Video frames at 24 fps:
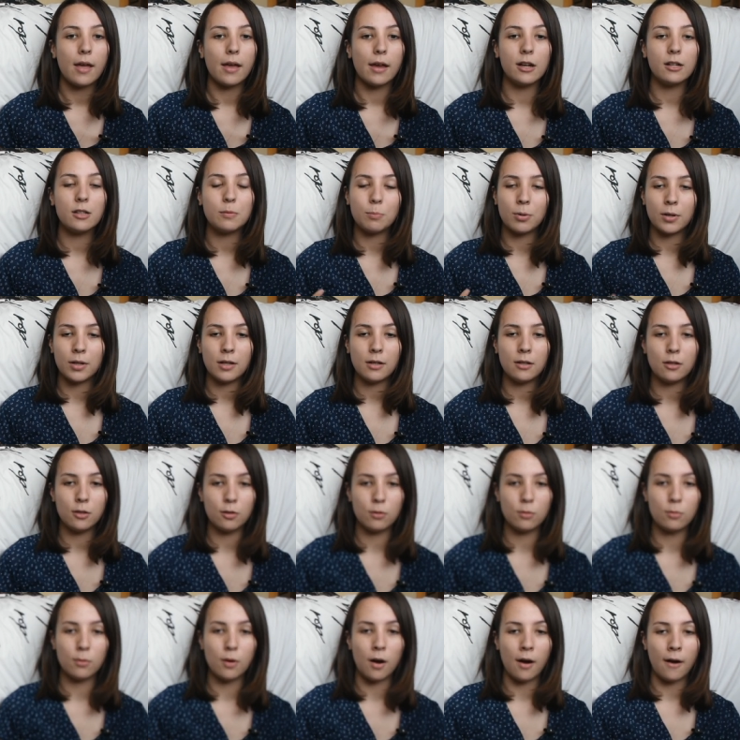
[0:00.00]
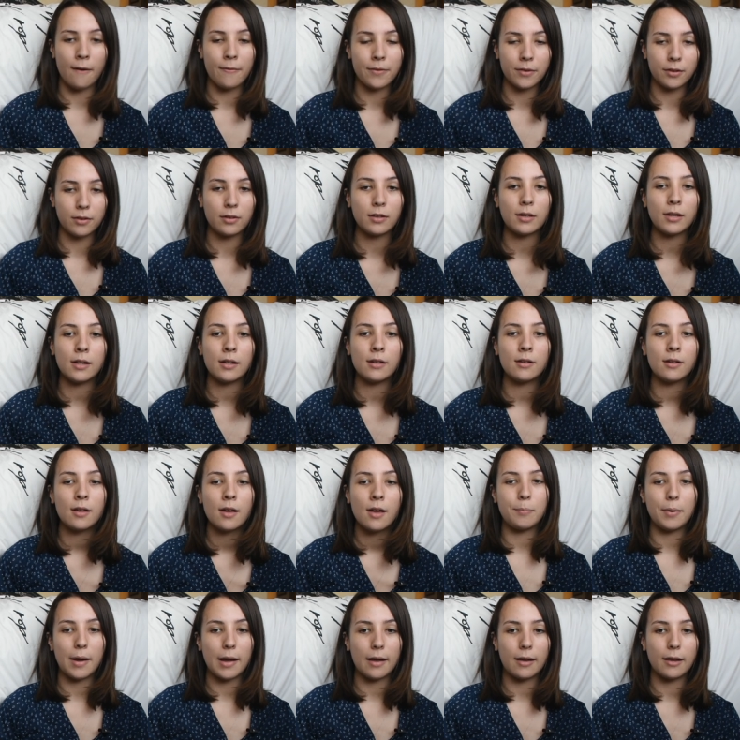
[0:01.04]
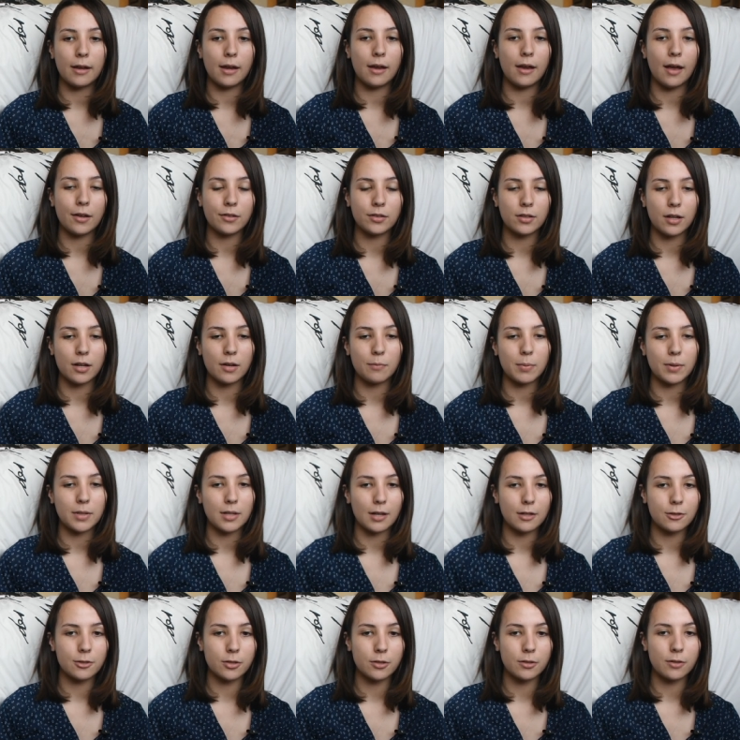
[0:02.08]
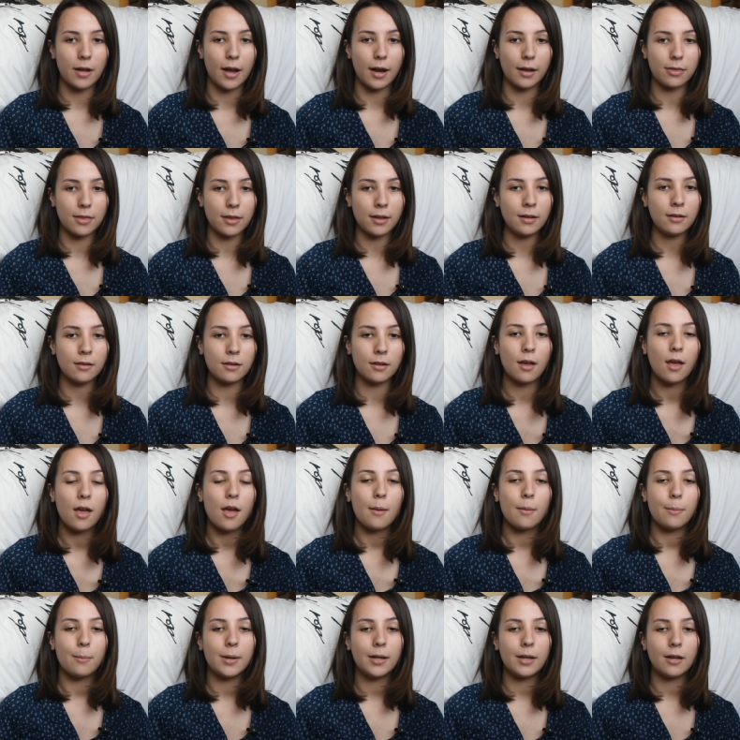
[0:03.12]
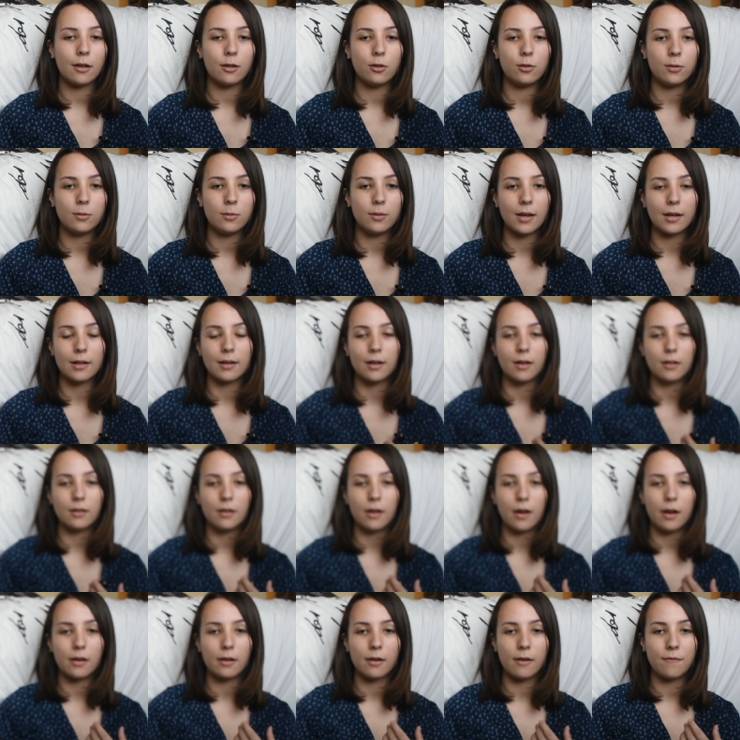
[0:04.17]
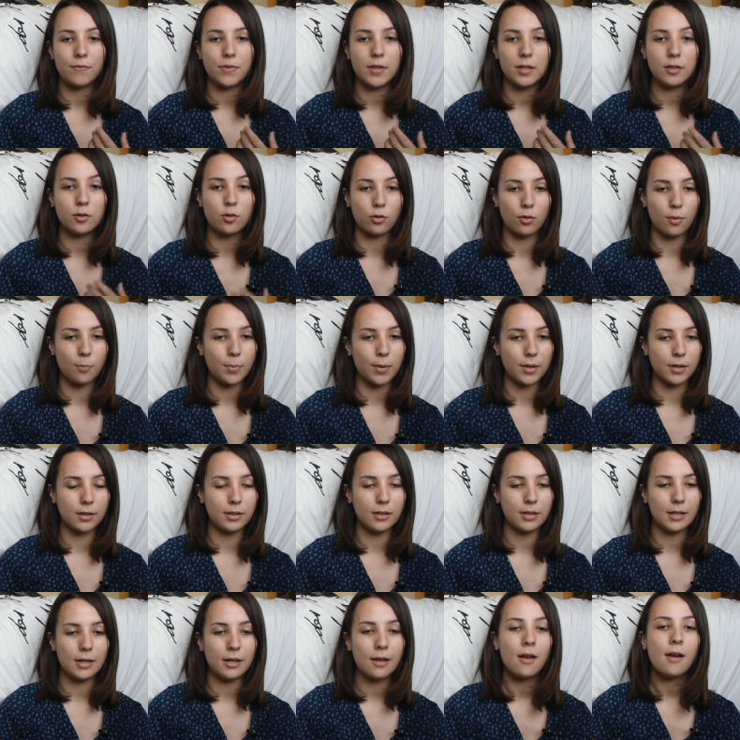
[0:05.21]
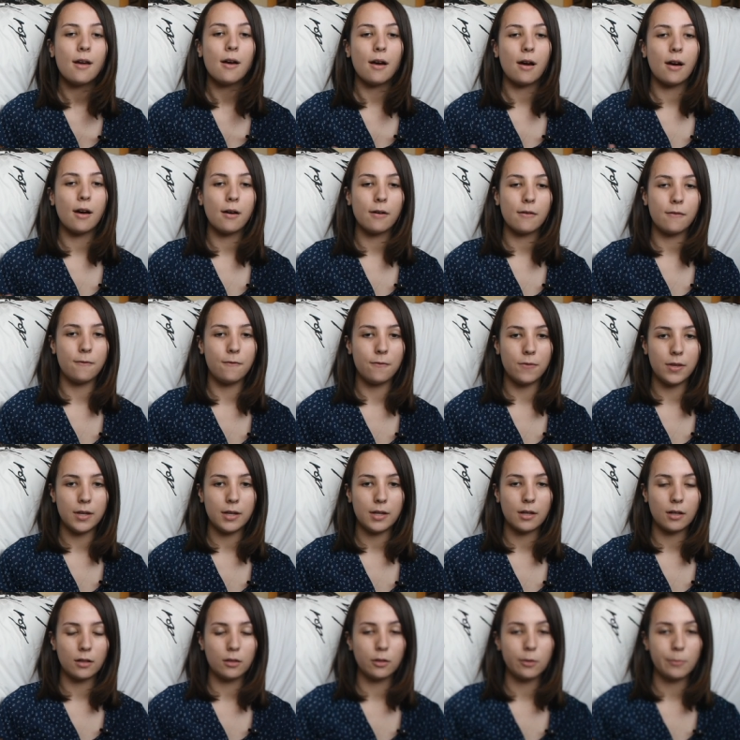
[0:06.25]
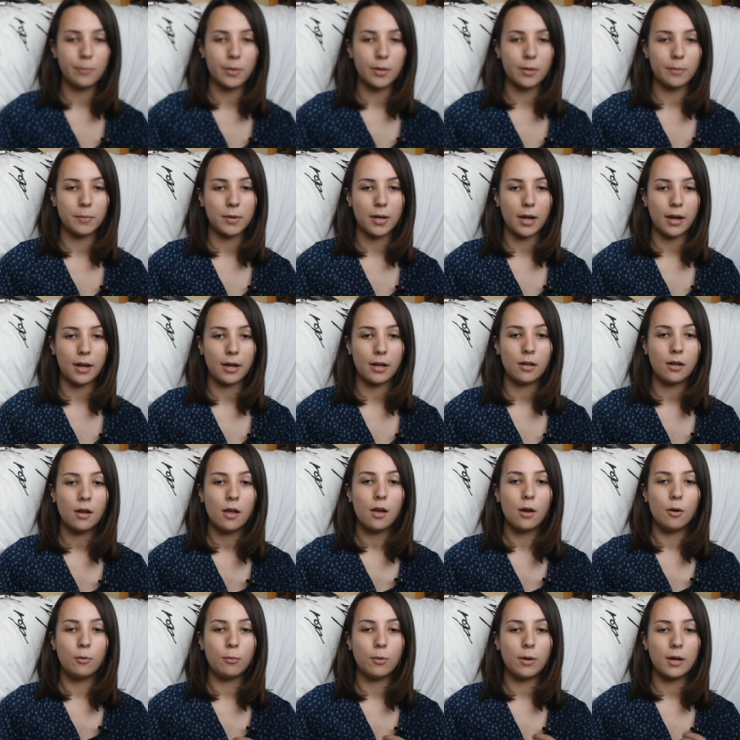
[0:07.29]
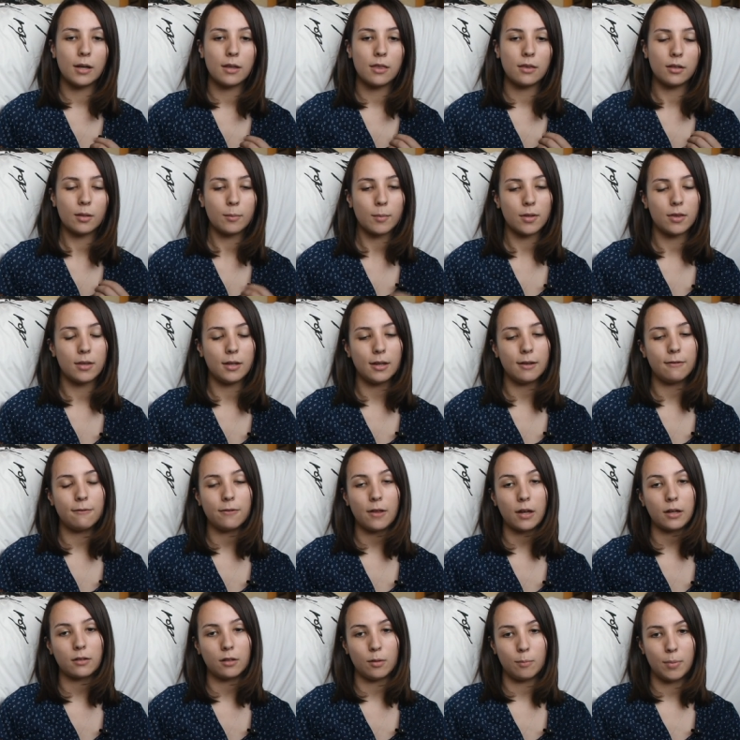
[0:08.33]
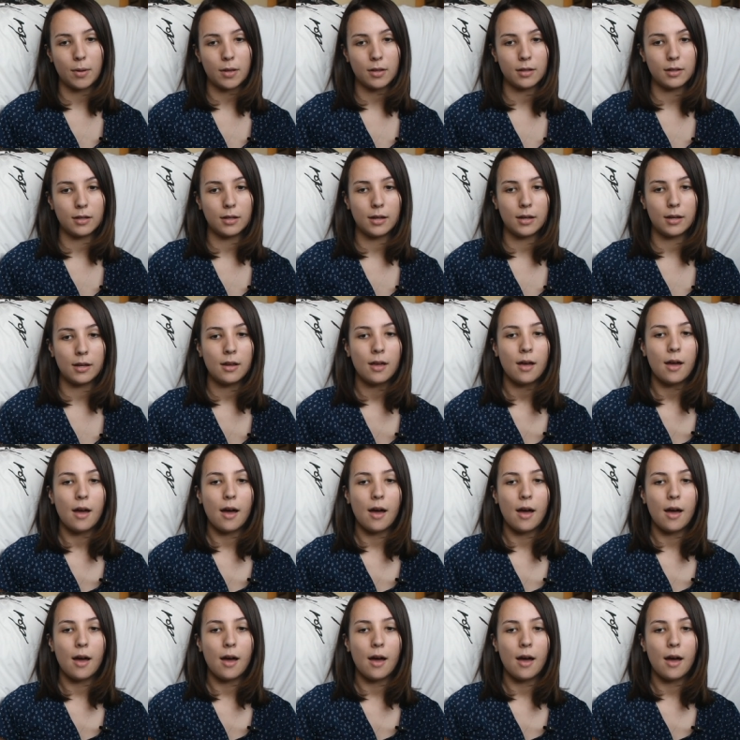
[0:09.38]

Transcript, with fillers: It's pretty new on the scene, but it has a lot of potential, I think, because you get a lot of the durability of the aluminum cane with some of the flexibility